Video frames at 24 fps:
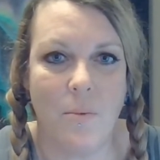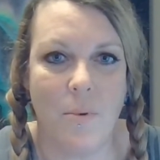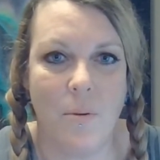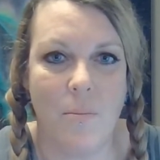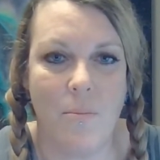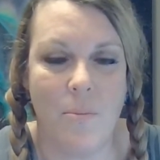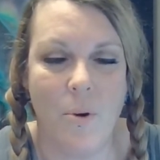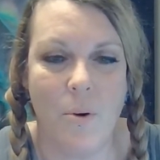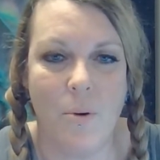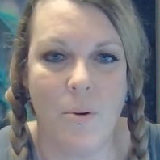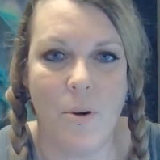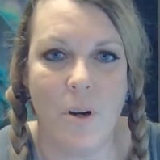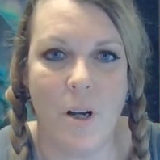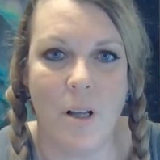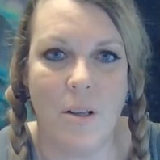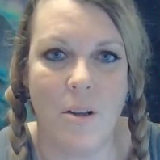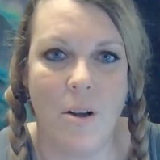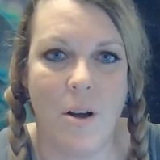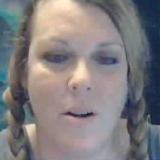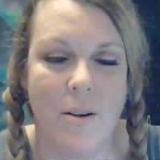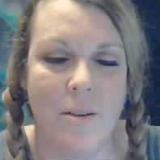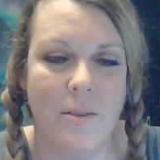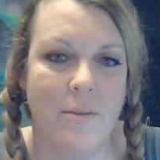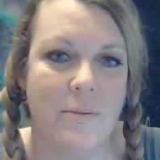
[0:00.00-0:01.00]
a
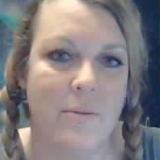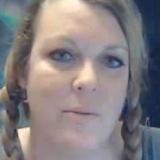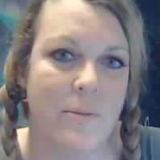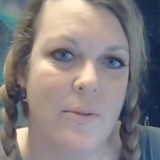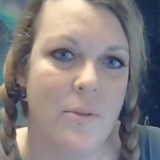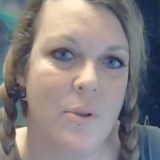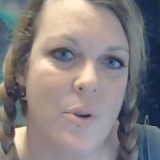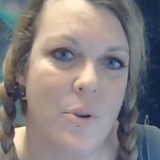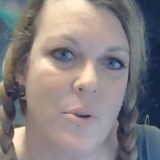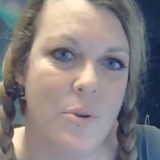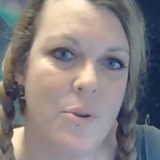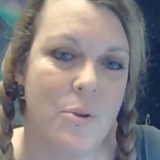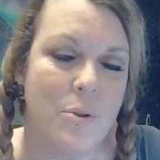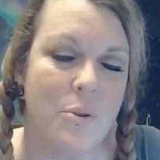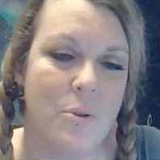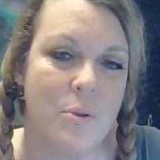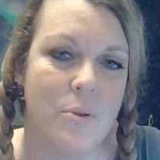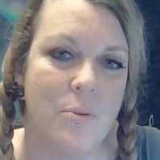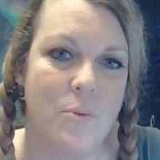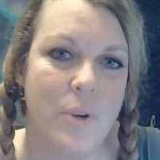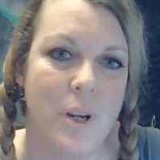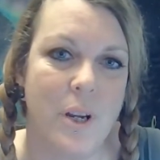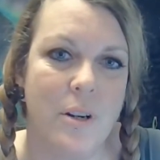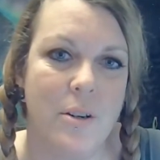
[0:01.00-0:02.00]
lot of new
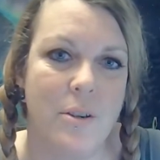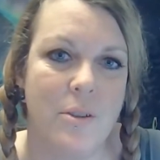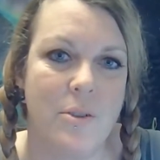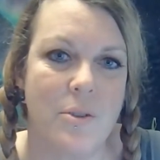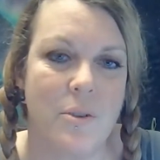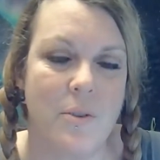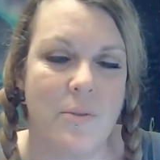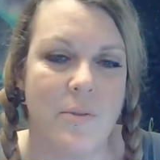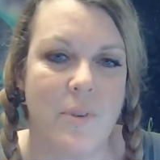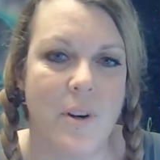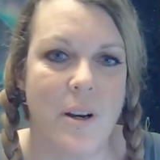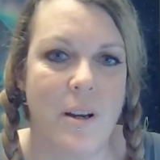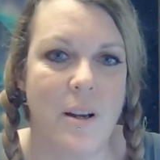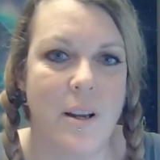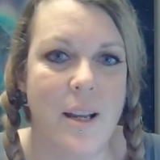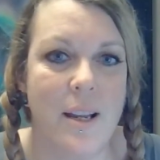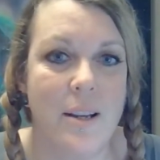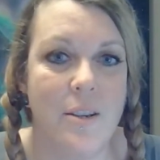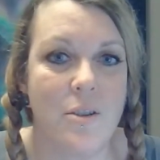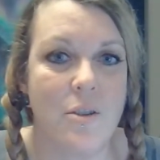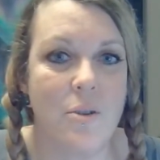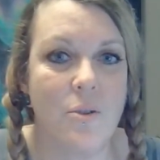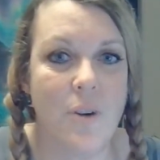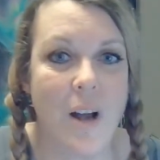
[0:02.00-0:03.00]
school readers are very
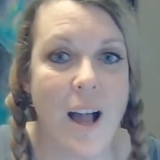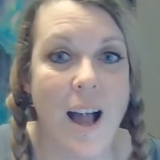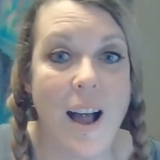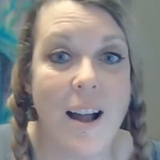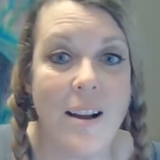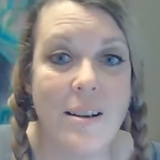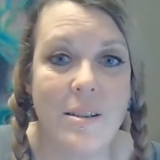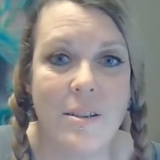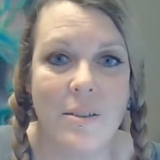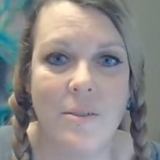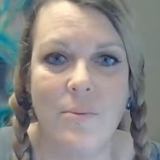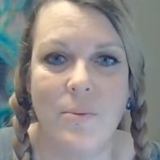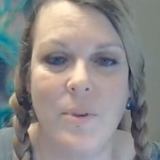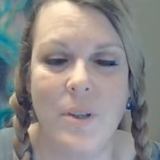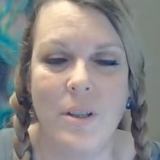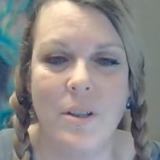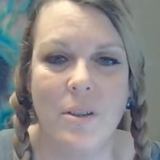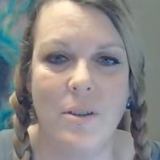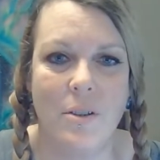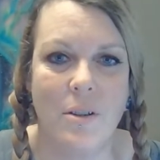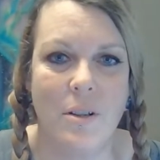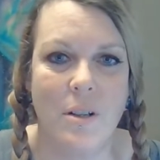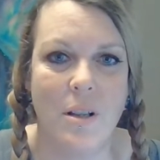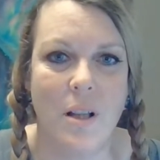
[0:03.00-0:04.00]
interactive with
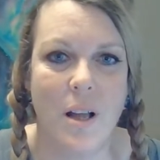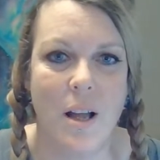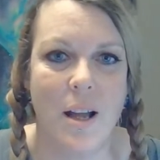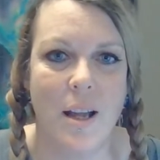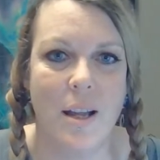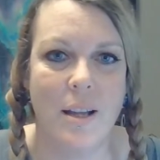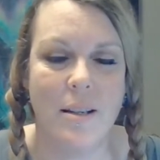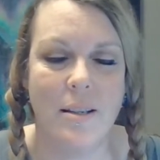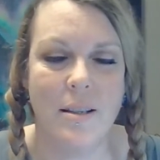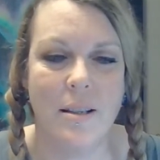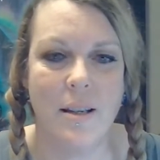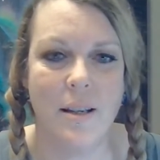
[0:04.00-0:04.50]
their clients and